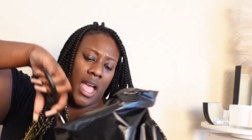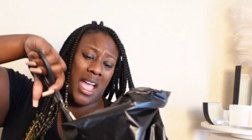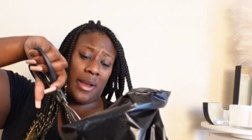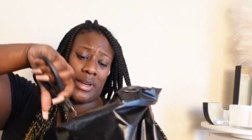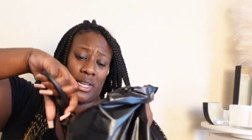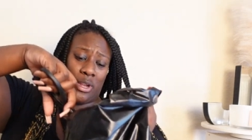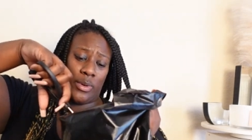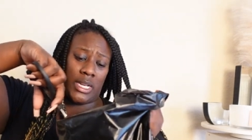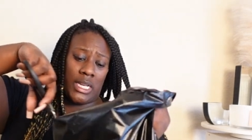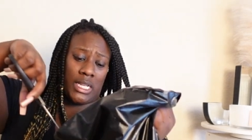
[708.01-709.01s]
I already know
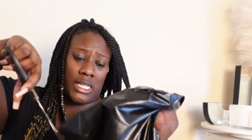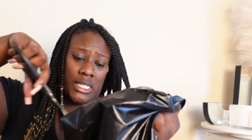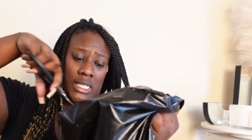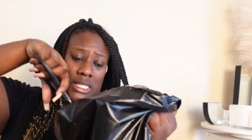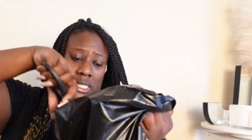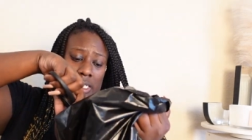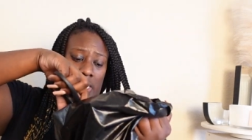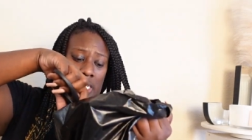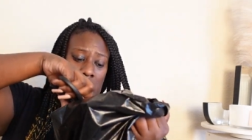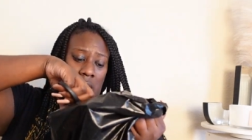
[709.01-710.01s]
what it is.